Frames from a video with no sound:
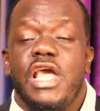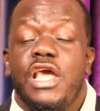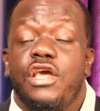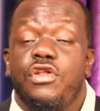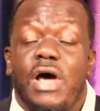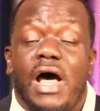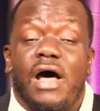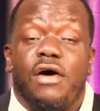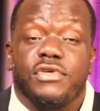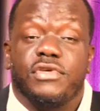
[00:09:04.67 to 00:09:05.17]
You
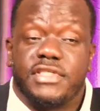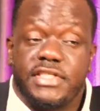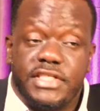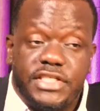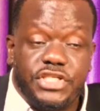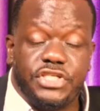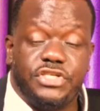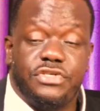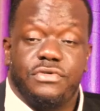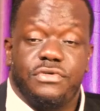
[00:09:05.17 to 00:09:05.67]
know, I was
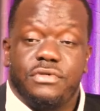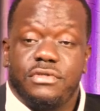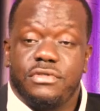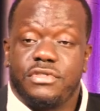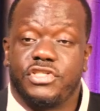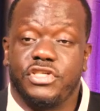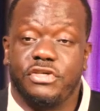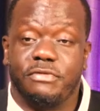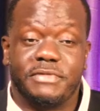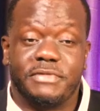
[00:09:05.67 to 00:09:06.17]
teaching you
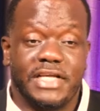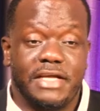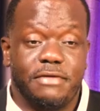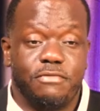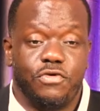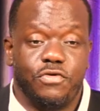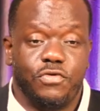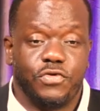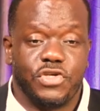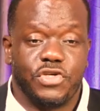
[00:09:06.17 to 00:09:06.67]

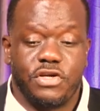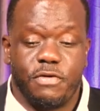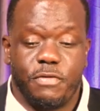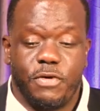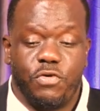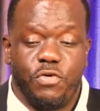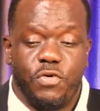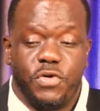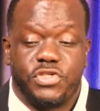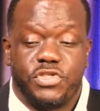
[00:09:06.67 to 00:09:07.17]
sometime when we talk
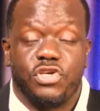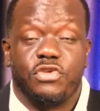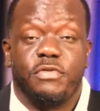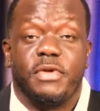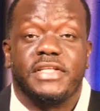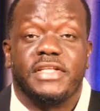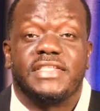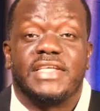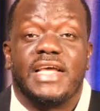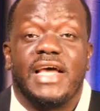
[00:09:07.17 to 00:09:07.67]
about oh, and
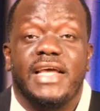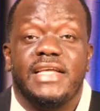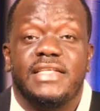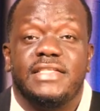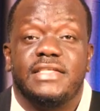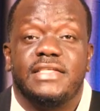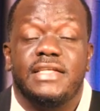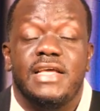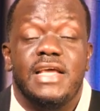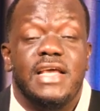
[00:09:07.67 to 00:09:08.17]
about
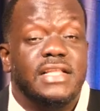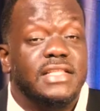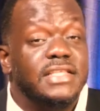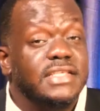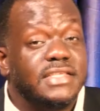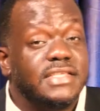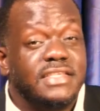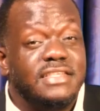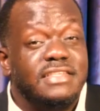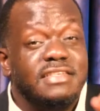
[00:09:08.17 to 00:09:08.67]
tithing.
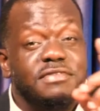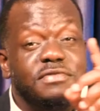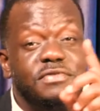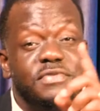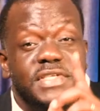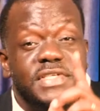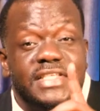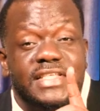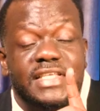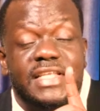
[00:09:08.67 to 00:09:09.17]
This is the
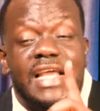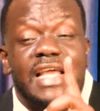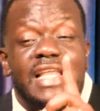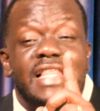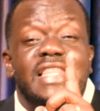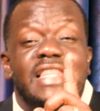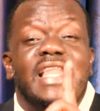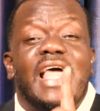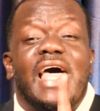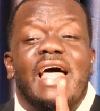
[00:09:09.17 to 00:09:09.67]
reason.
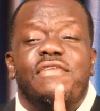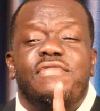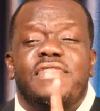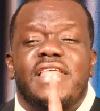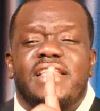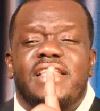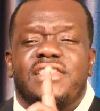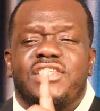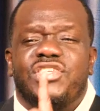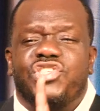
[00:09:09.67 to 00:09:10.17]
Now
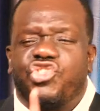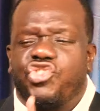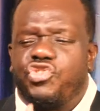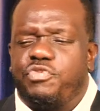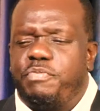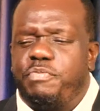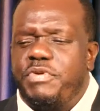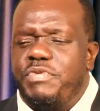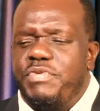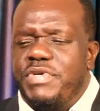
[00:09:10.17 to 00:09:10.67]
that the
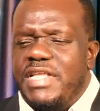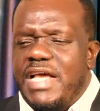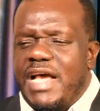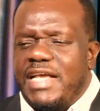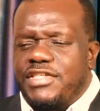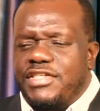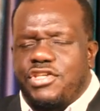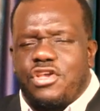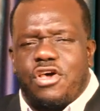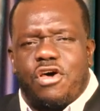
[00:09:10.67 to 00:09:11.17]
Spirit
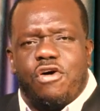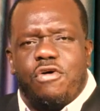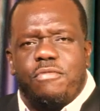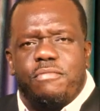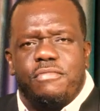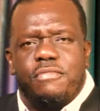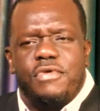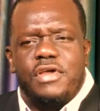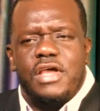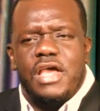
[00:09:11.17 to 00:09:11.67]
has
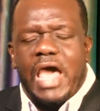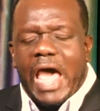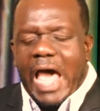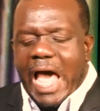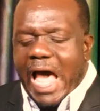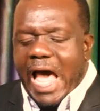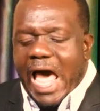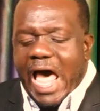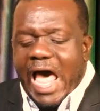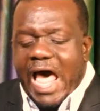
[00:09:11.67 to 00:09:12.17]
come,
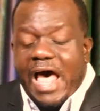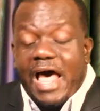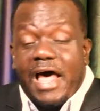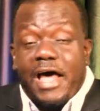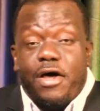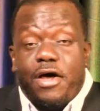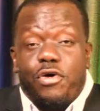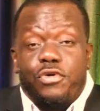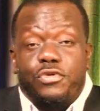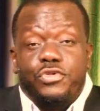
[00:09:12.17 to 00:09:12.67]

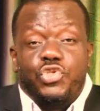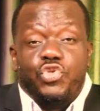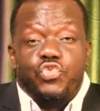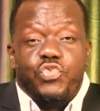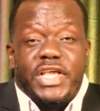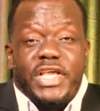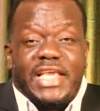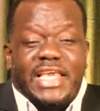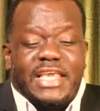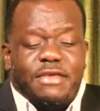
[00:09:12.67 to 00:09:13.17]
how do
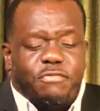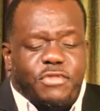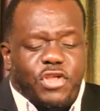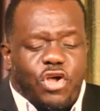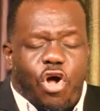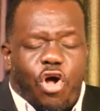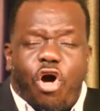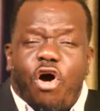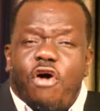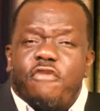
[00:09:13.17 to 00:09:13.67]
we keep
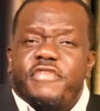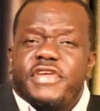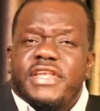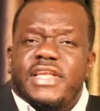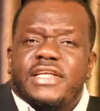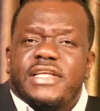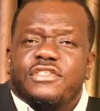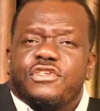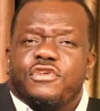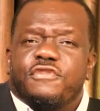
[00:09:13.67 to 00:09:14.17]
the
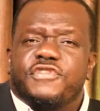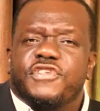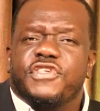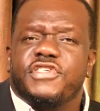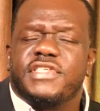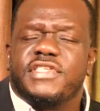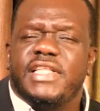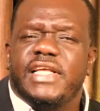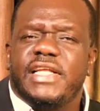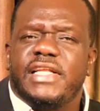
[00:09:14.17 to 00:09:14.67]
covenant of
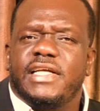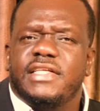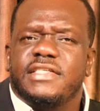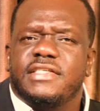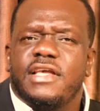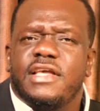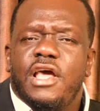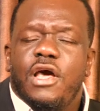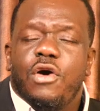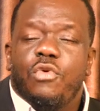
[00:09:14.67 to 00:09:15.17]

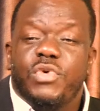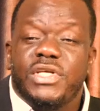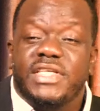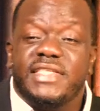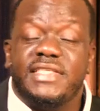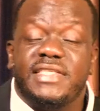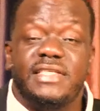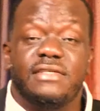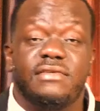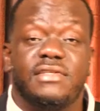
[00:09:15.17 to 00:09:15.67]
sustenance? We
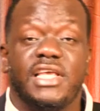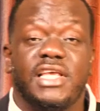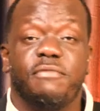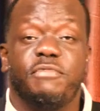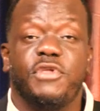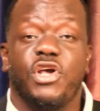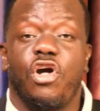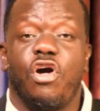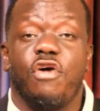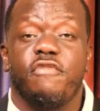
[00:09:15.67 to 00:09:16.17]
still
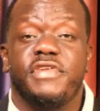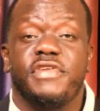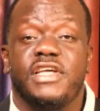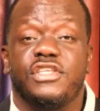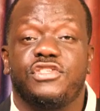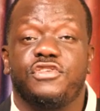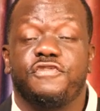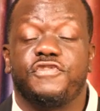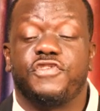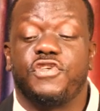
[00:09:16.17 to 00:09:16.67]
keep the
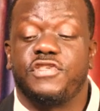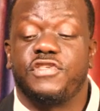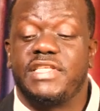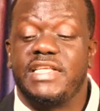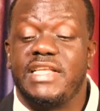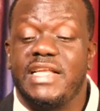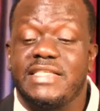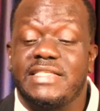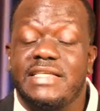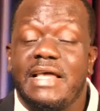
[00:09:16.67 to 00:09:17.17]
covenant of
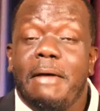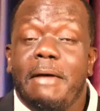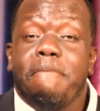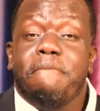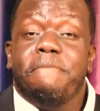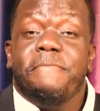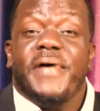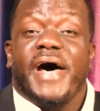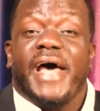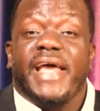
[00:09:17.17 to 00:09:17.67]
sustenance
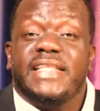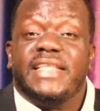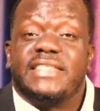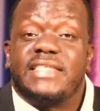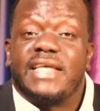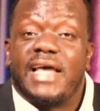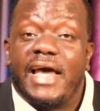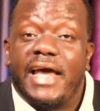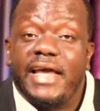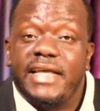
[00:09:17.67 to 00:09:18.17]
by
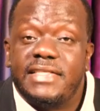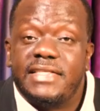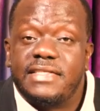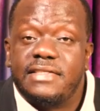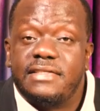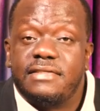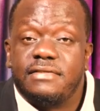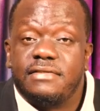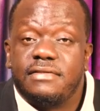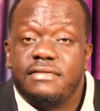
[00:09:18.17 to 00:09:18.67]

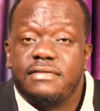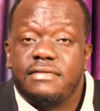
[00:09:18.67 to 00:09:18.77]
tithing.